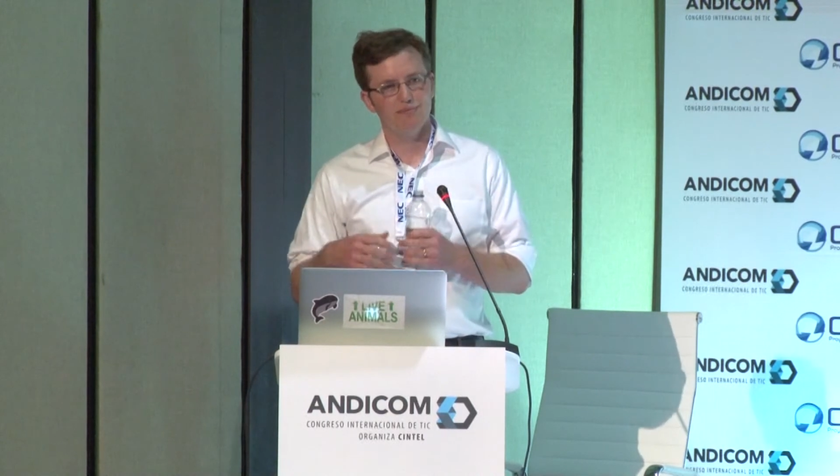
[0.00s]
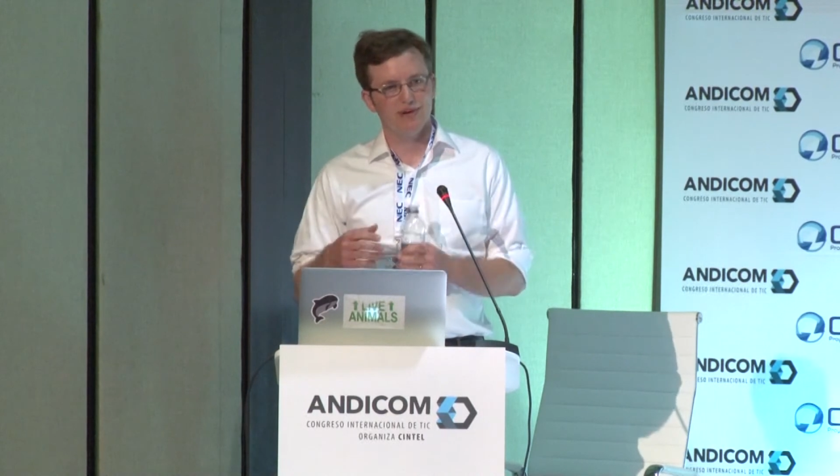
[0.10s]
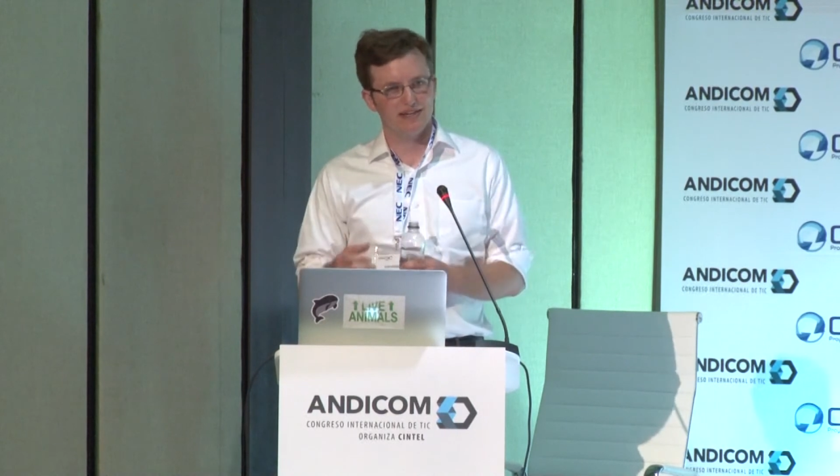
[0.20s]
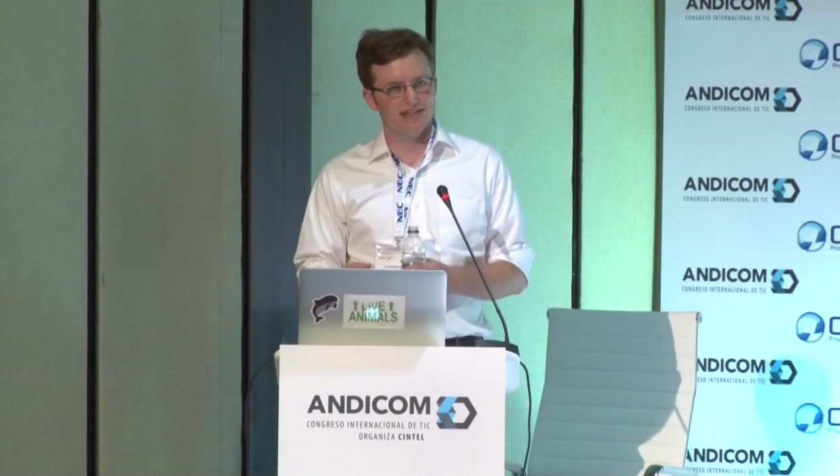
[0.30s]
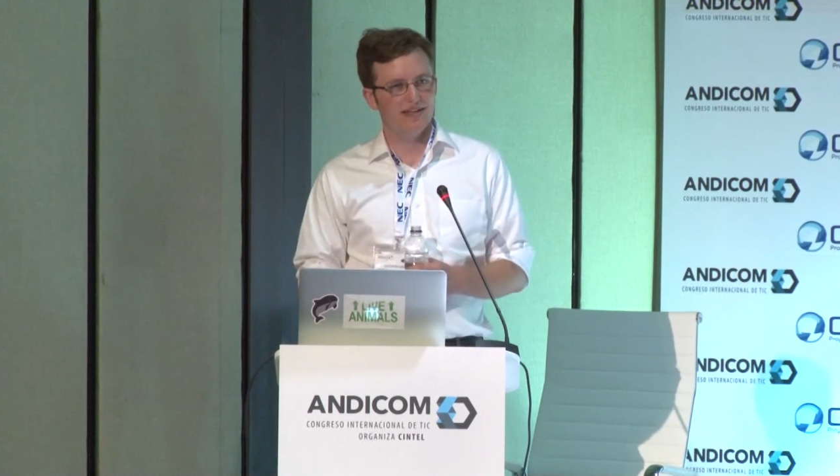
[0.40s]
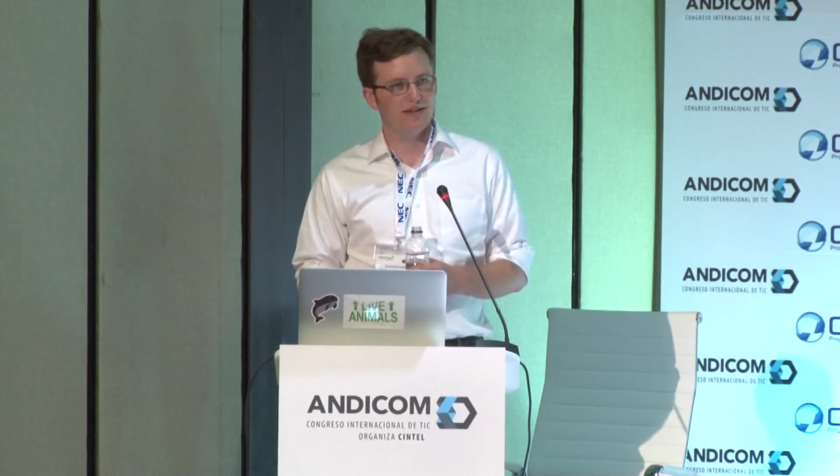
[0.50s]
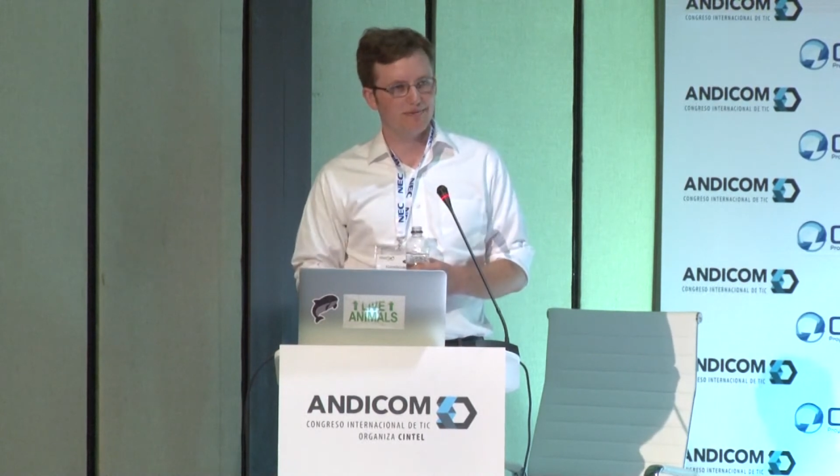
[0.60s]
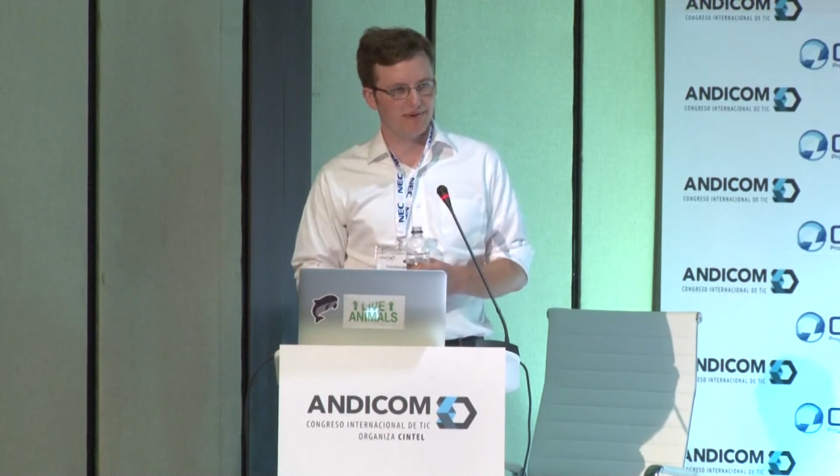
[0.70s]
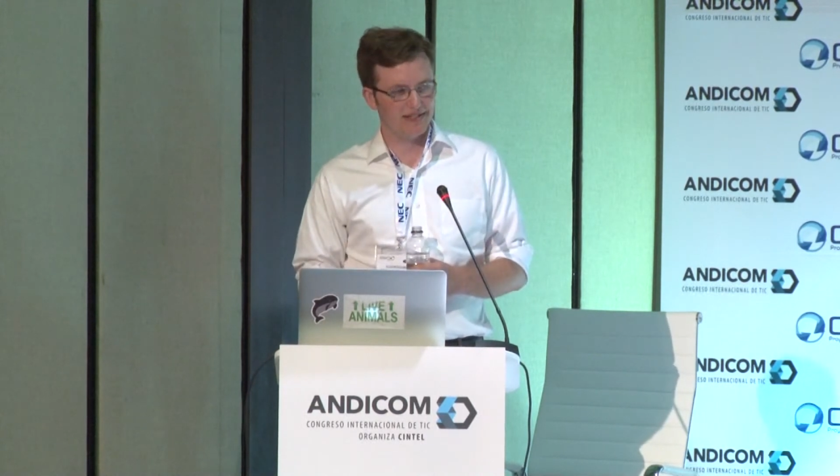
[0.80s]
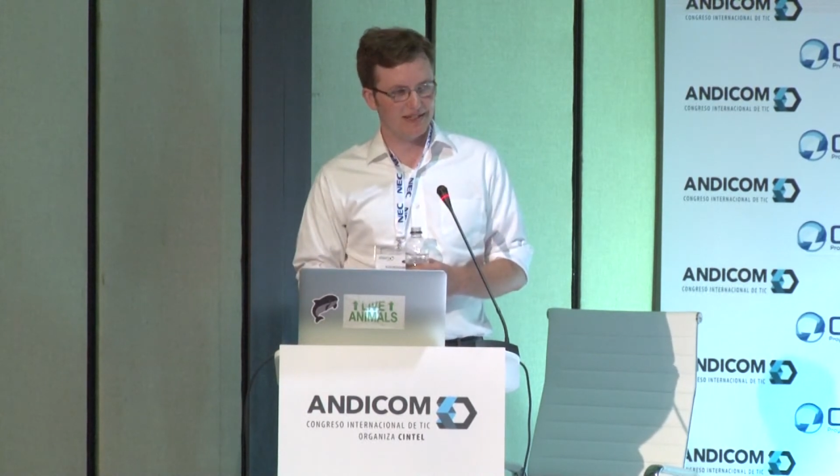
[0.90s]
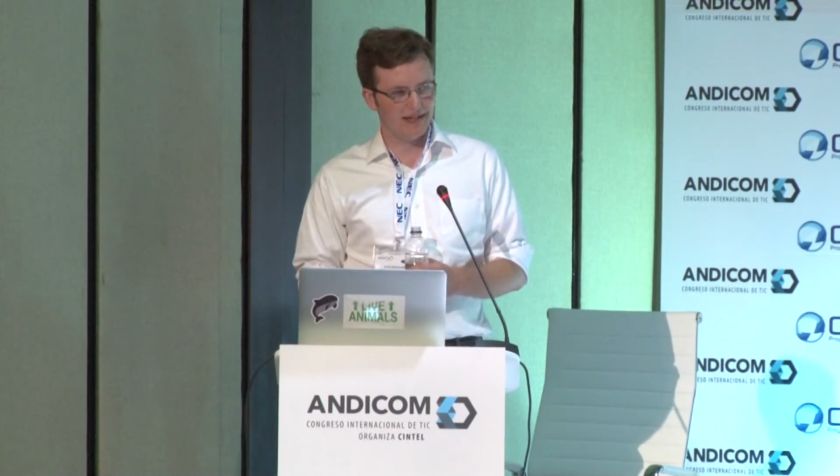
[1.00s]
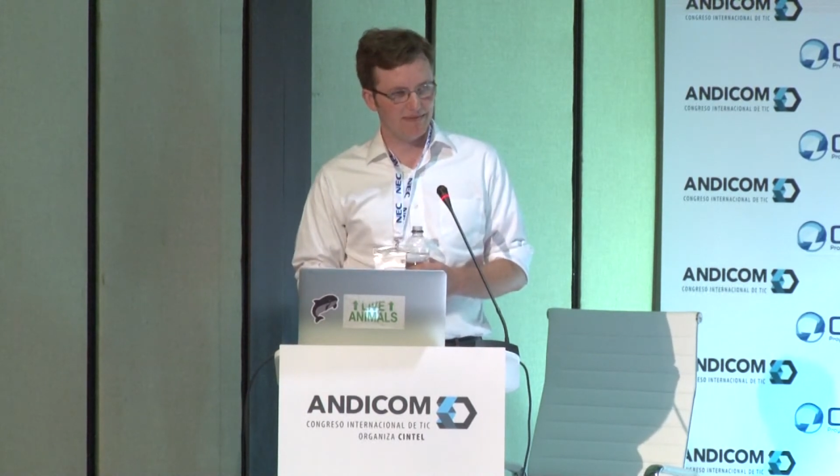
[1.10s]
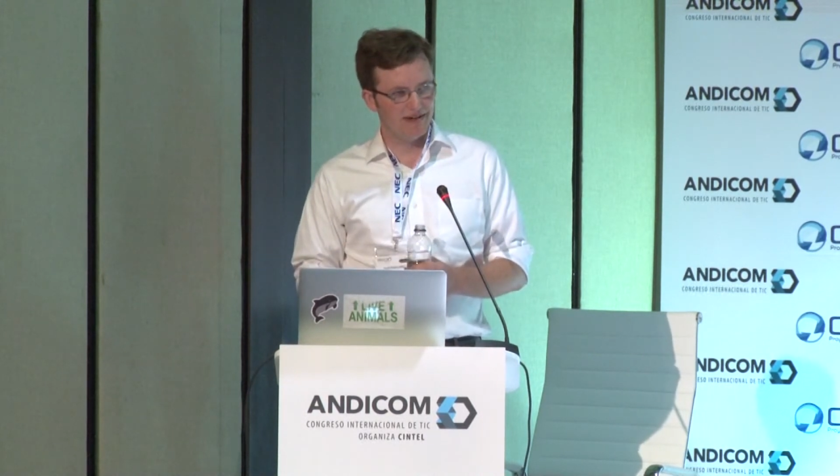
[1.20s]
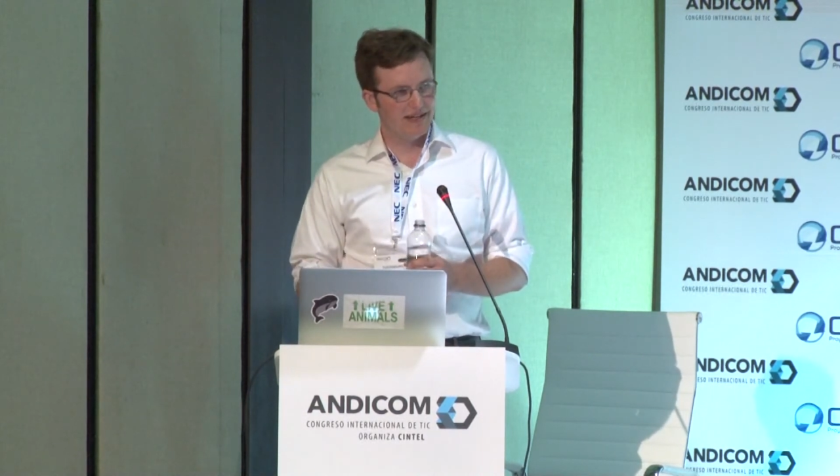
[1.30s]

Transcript: pick another person up,